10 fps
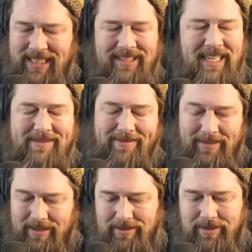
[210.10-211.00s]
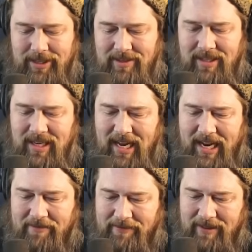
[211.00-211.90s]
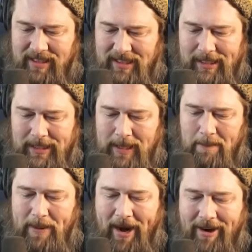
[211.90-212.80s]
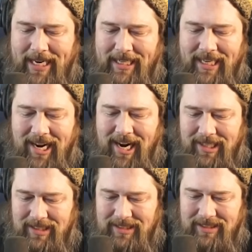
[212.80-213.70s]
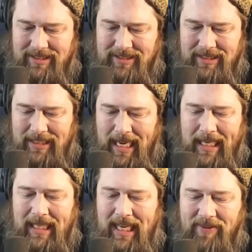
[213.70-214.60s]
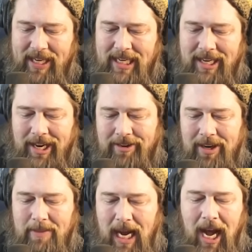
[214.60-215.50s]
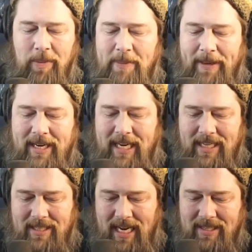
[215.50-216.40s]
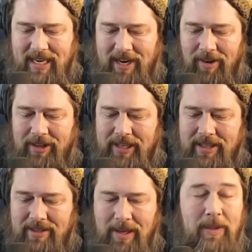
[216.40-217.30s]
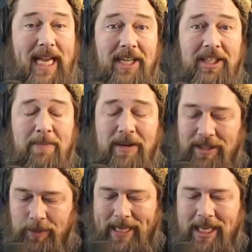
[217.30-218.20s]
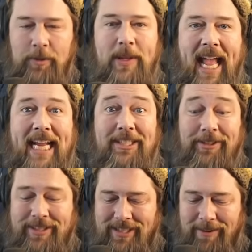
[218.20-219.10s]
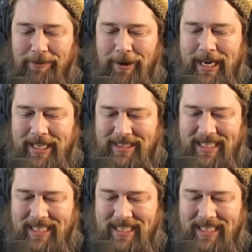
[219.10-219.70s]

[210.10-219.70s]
It's just a knife. Buried in the Garden. Living Conundrum. Oh, we played an Against Odds deck around this. That was actually pretty sweet. This with Angel of Suffering.